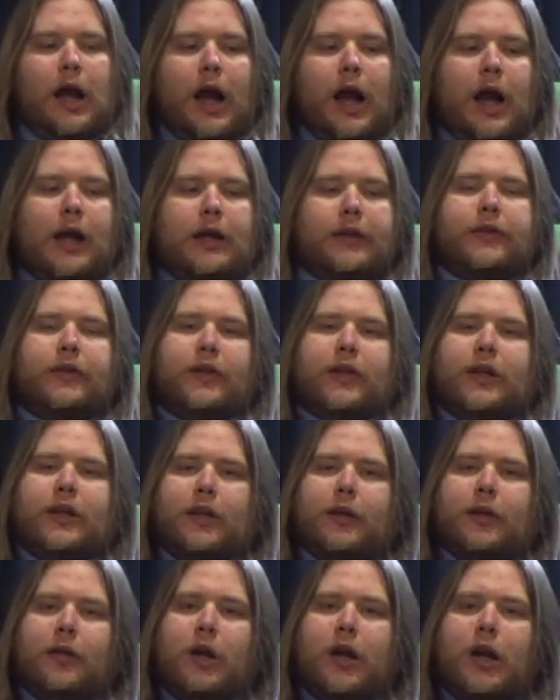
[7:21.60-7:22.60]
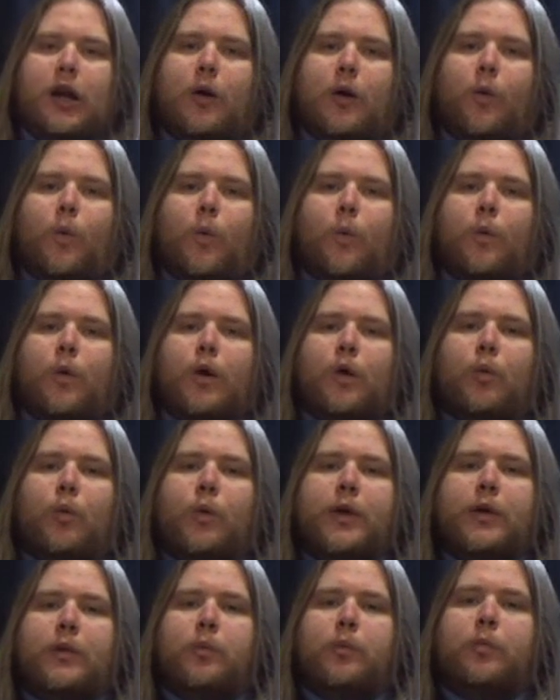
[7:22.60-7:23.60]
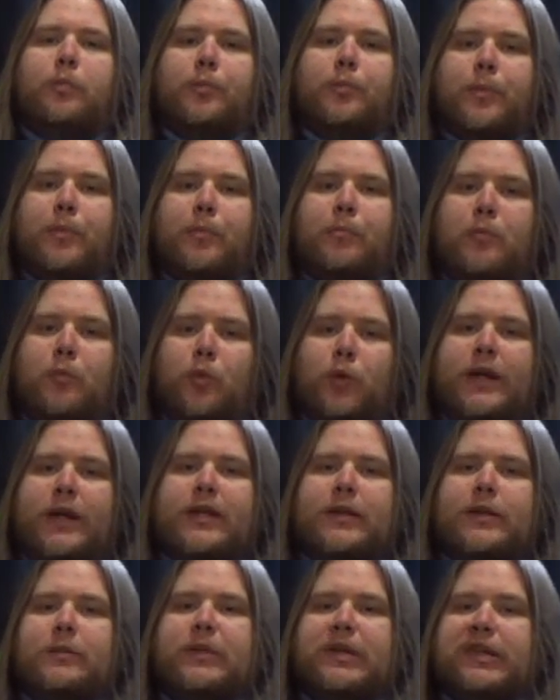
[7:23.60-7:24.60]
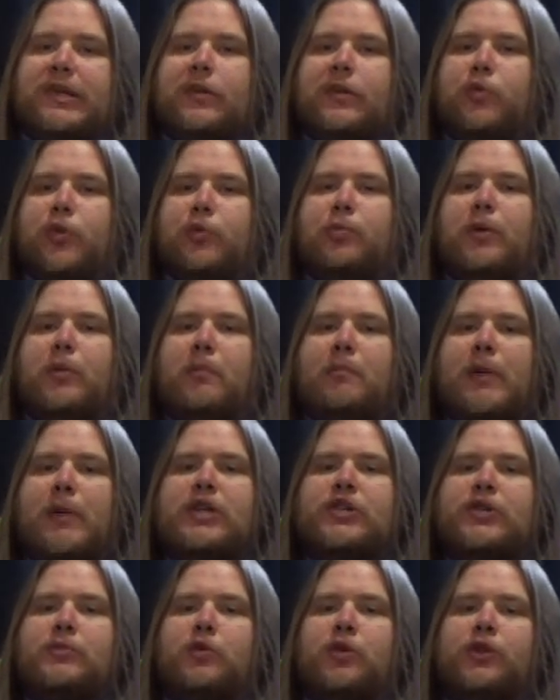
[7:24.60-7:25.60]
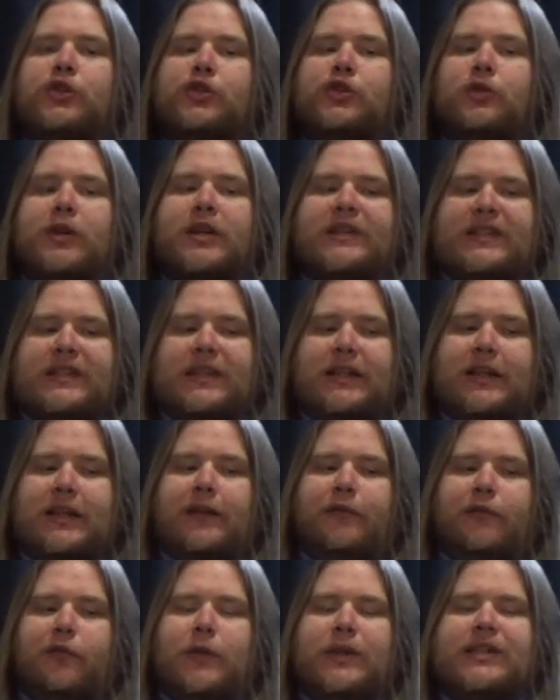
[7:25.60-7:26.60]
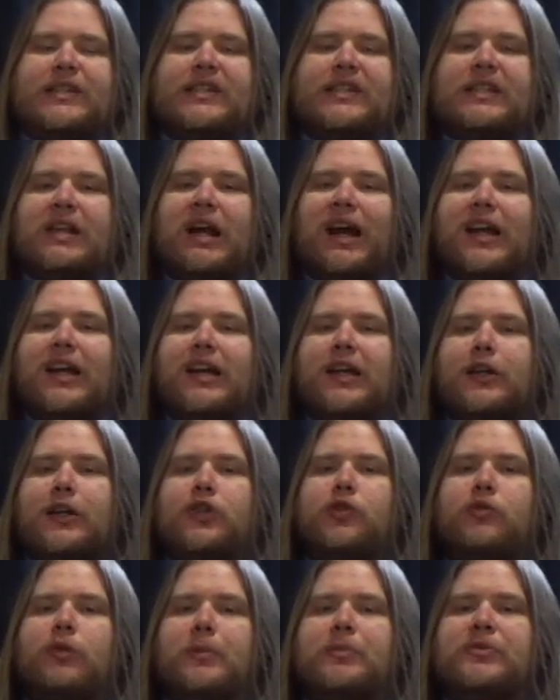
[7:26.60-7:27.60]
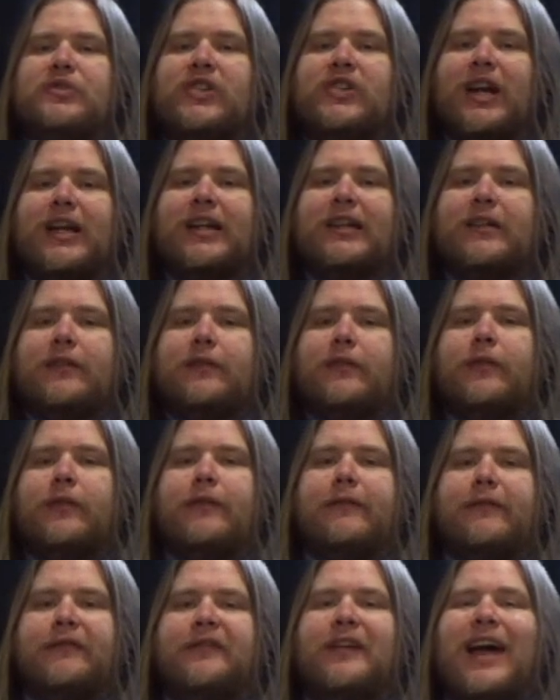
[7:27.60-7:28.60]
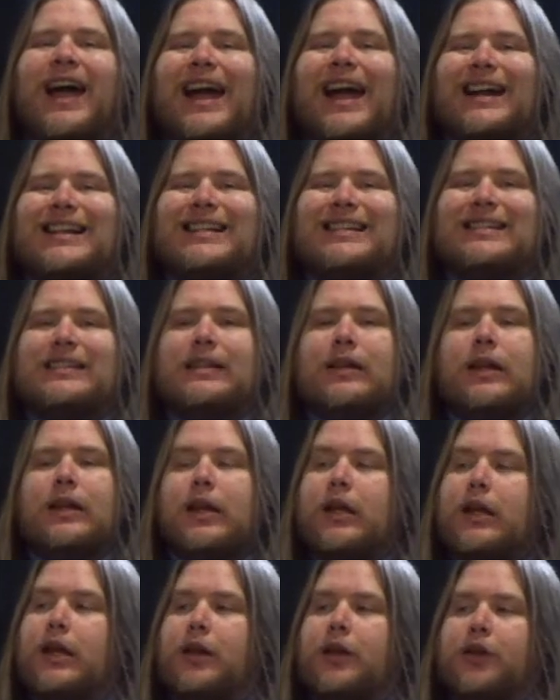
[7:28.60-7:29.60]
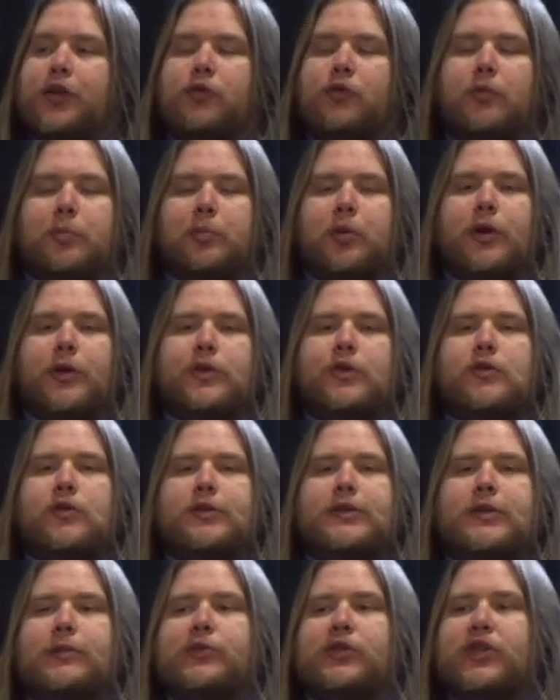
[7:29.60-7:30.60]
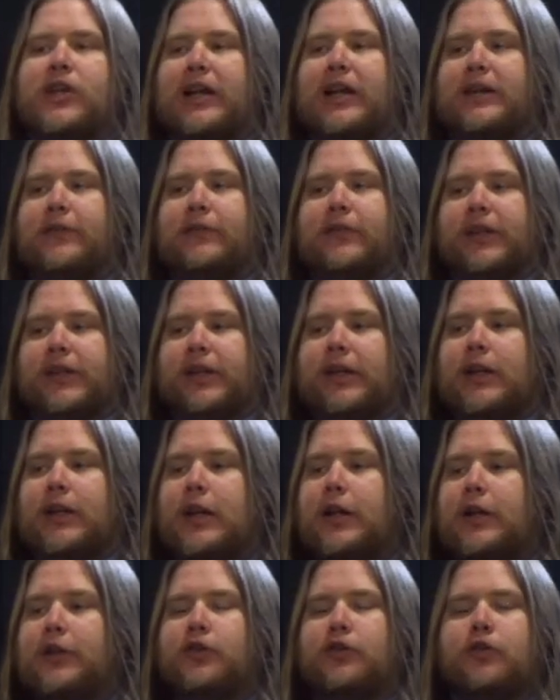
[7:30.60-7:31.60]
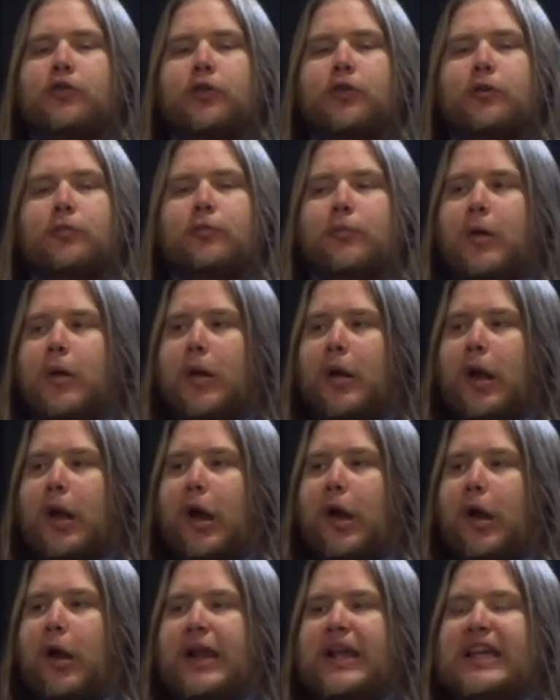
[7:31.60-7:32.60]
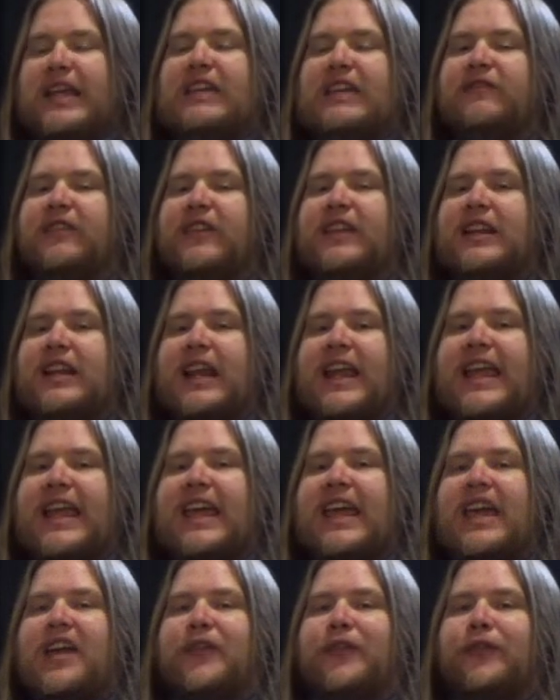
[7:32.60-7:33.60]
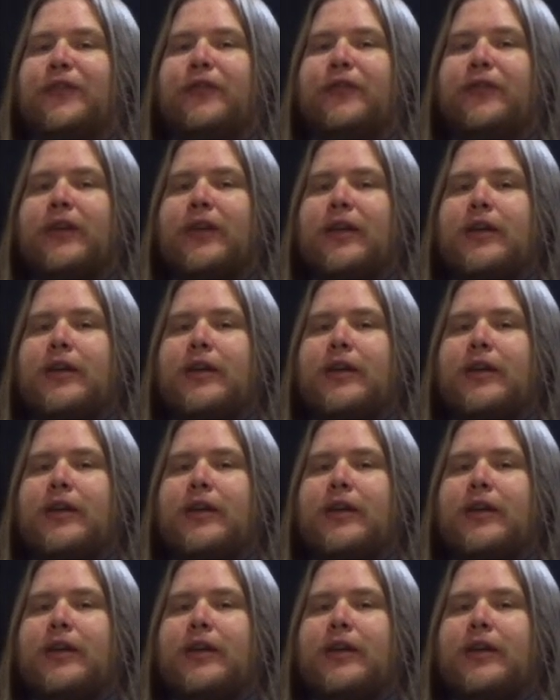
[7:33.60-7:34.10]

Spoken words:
I think we in the media would be much more trusted if we stuck to objective facts, to report news objectively, even if